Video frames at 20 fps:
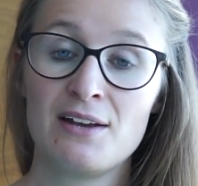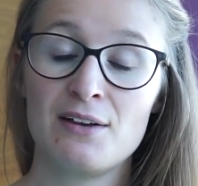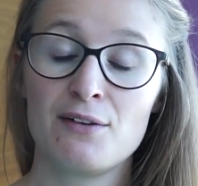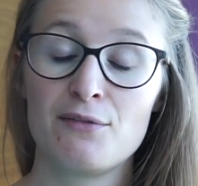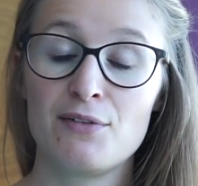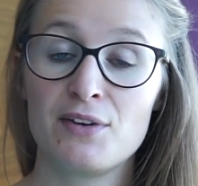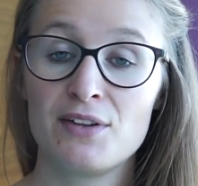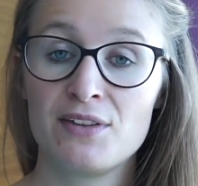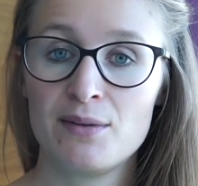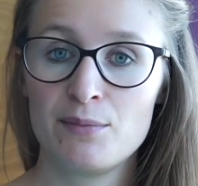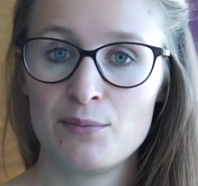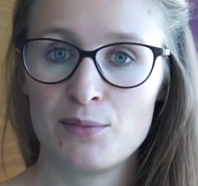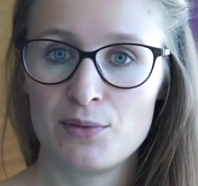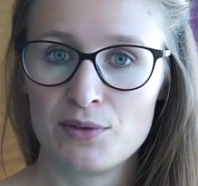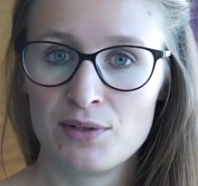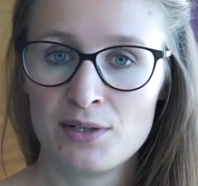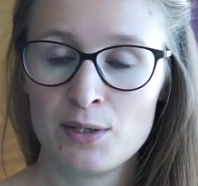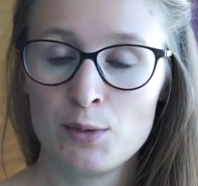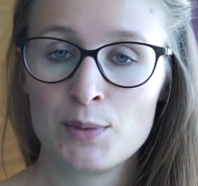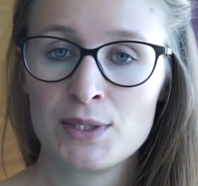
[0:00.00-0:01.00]

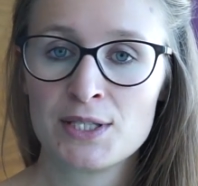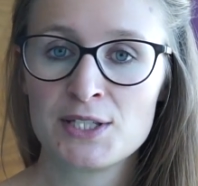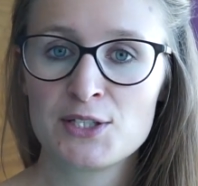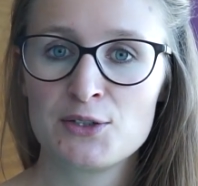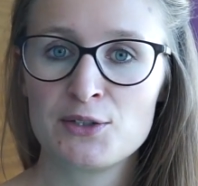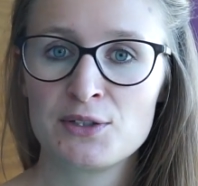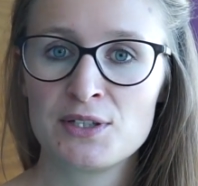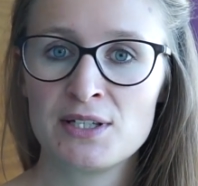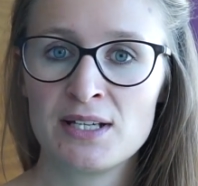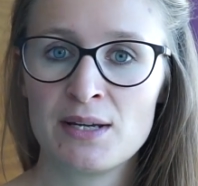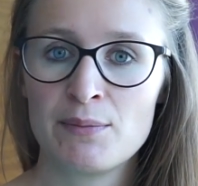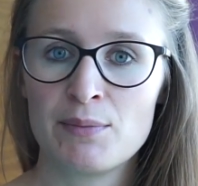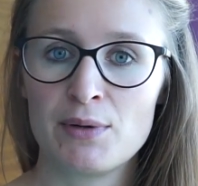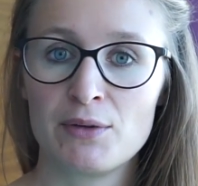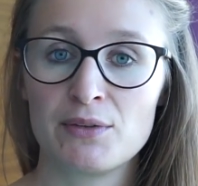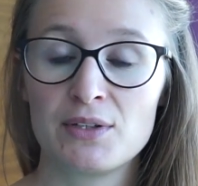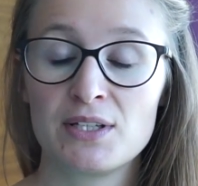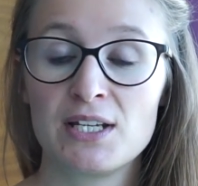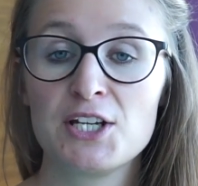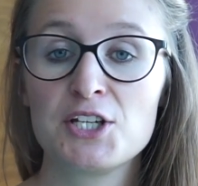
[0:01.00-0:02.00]
Furthermore, when talking
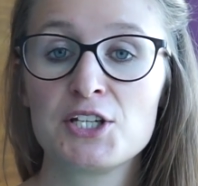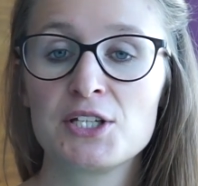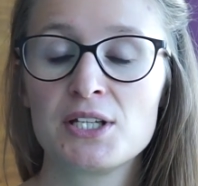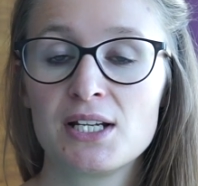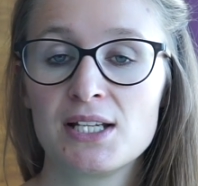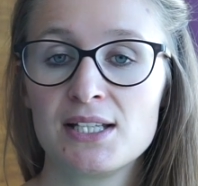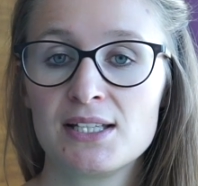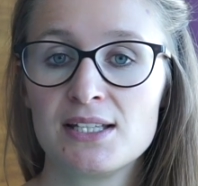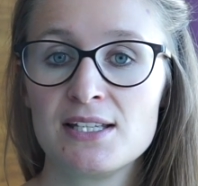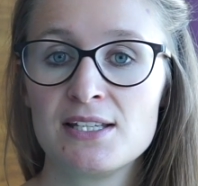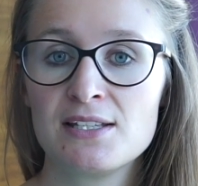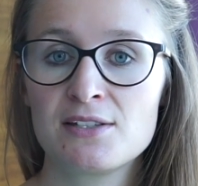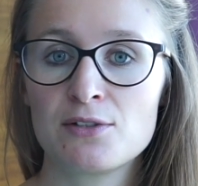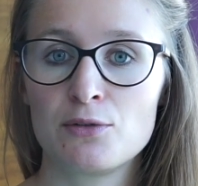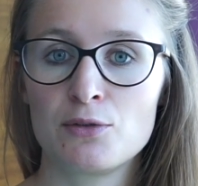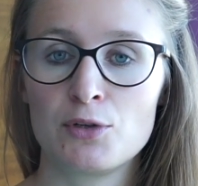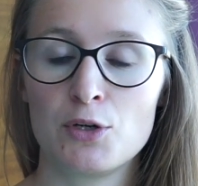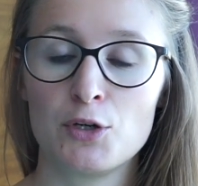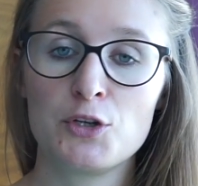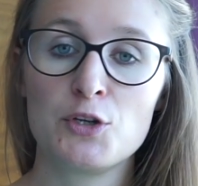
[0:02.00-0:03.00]
about nationalities
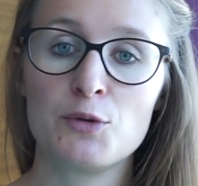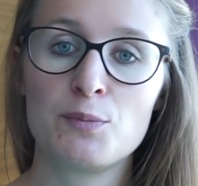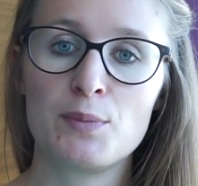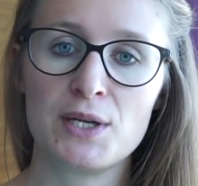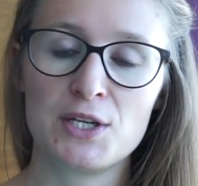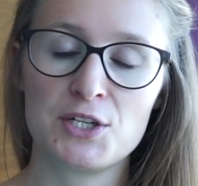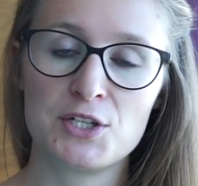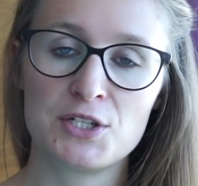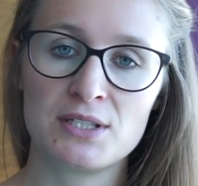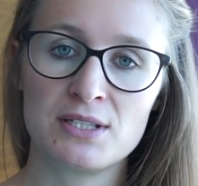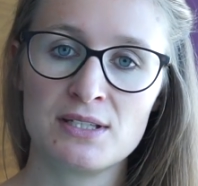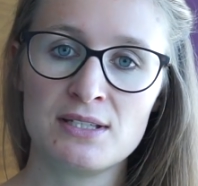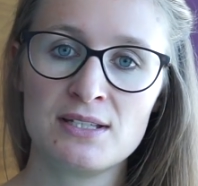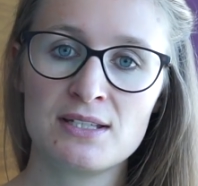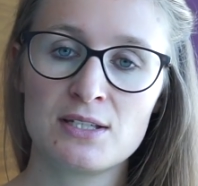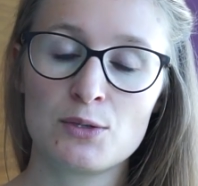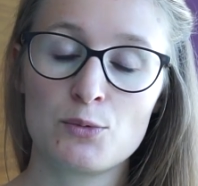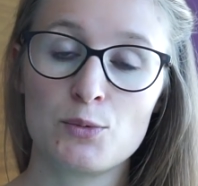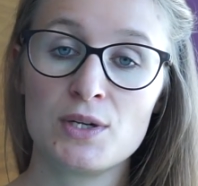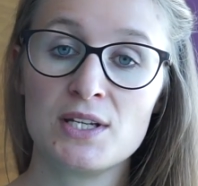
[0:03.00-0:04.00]
or
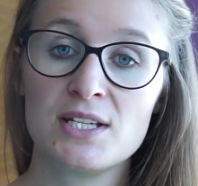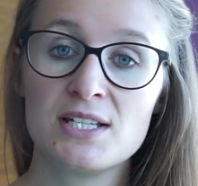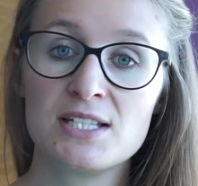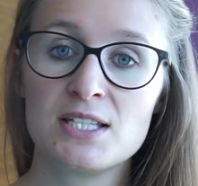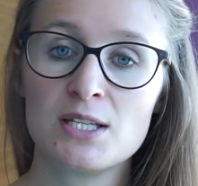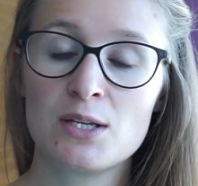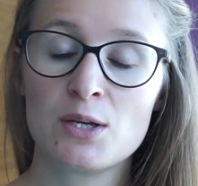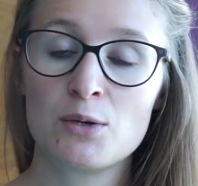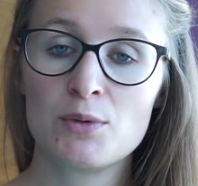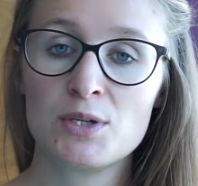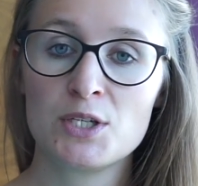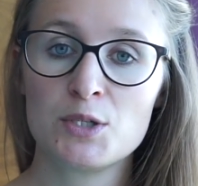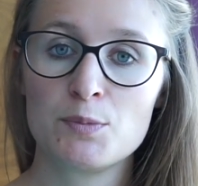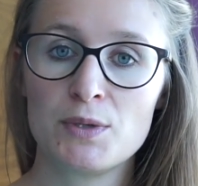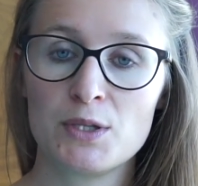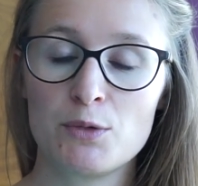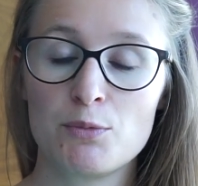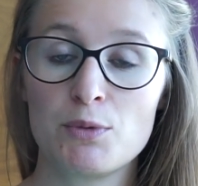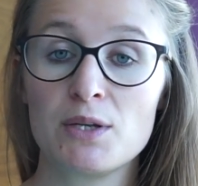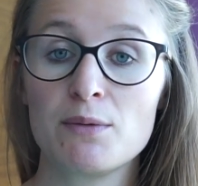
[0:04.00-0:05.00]
occupations, we distinguish
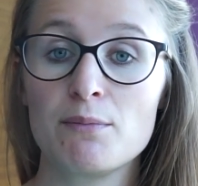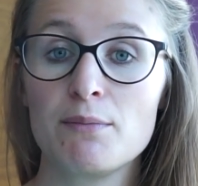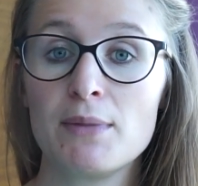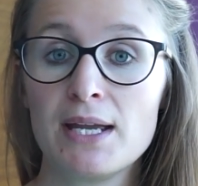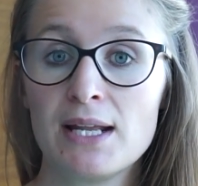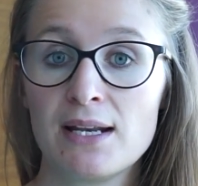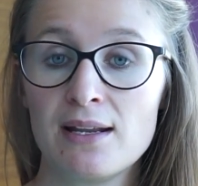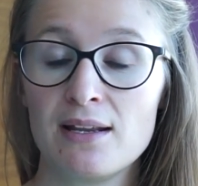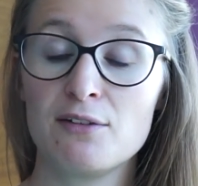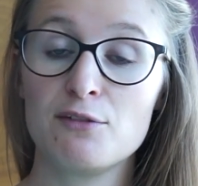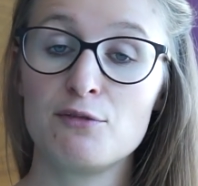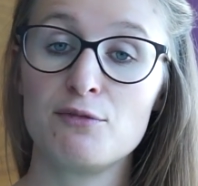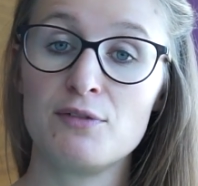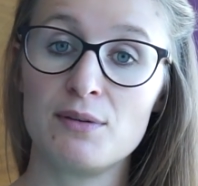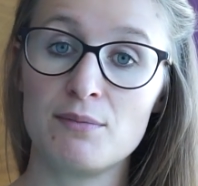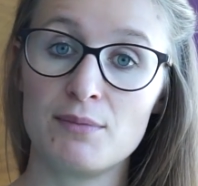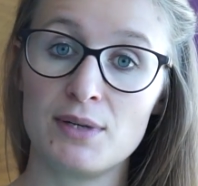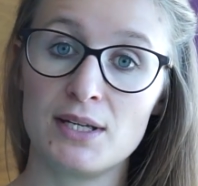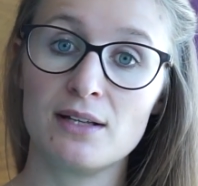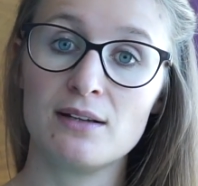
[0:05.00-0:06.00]
between male and
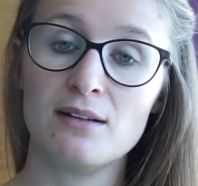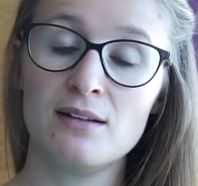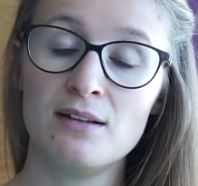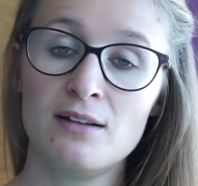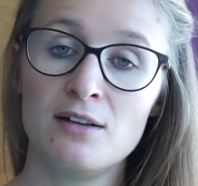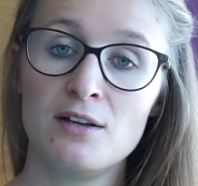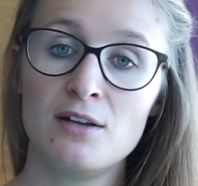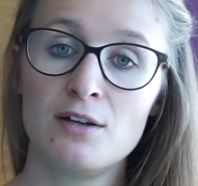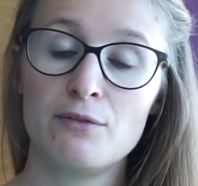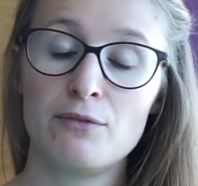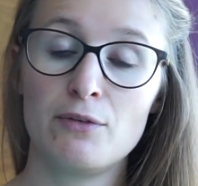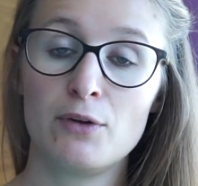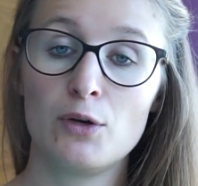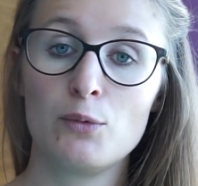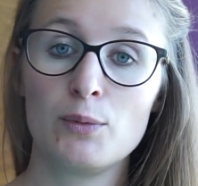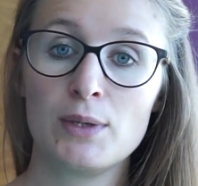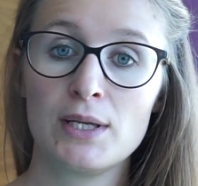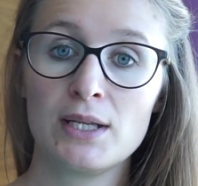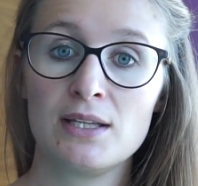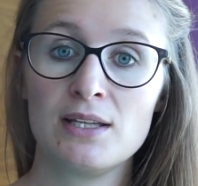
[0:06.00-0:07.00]
female,
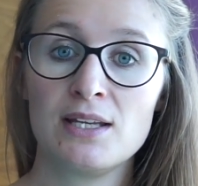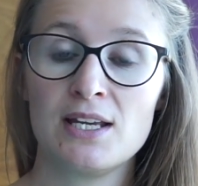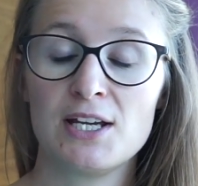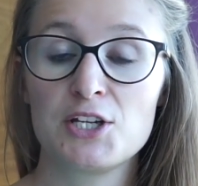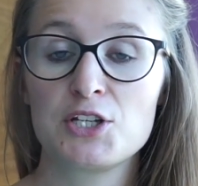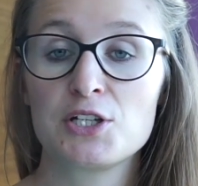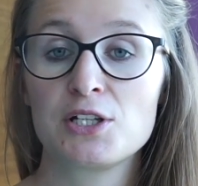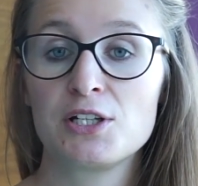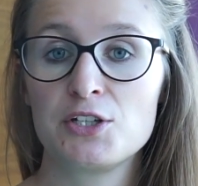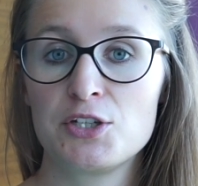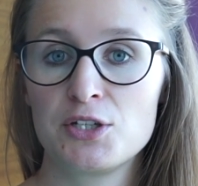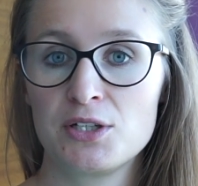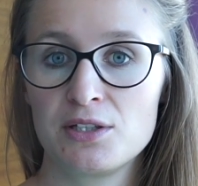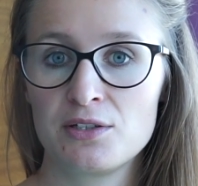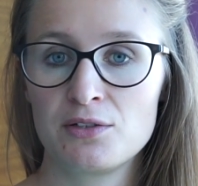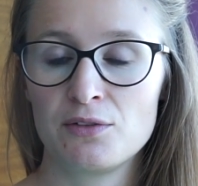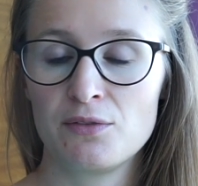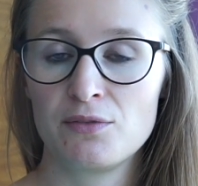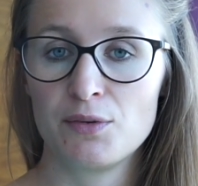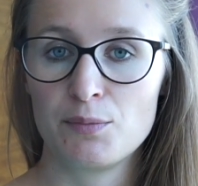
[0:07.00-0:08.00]
following the actual
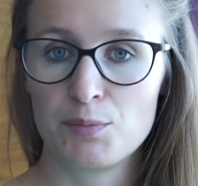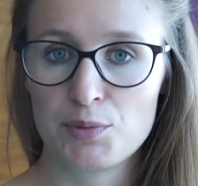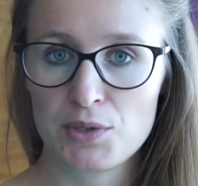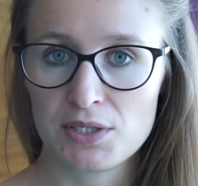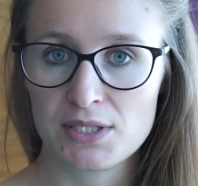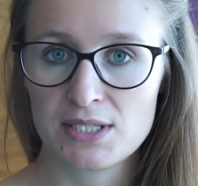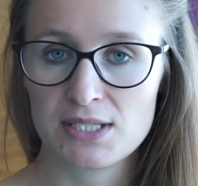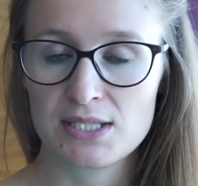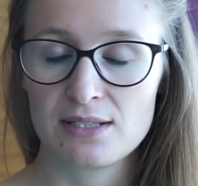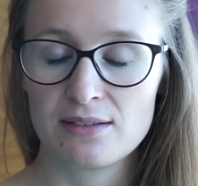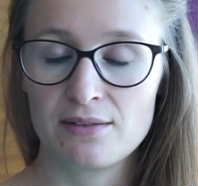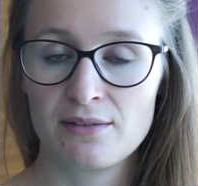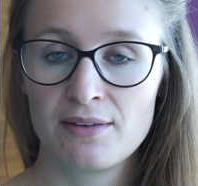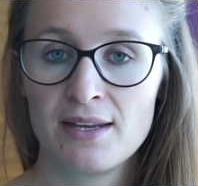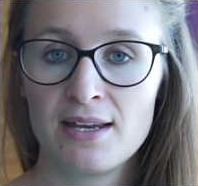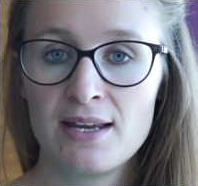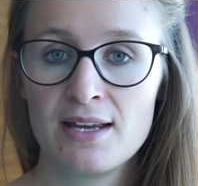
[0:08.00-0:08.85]
gender of the person.